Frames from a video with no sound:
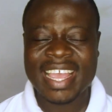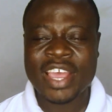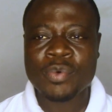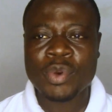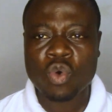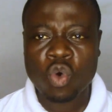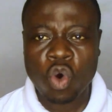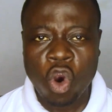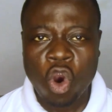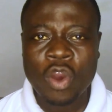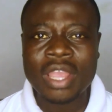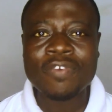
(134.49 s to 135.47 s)
and
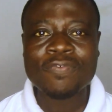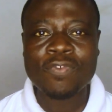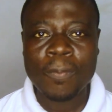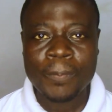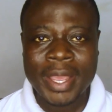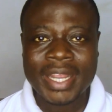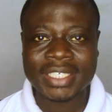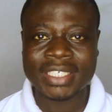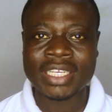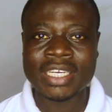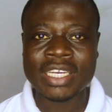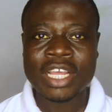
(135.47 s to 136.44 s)
recall
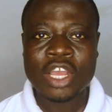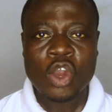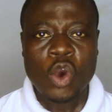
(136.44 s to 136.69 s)
information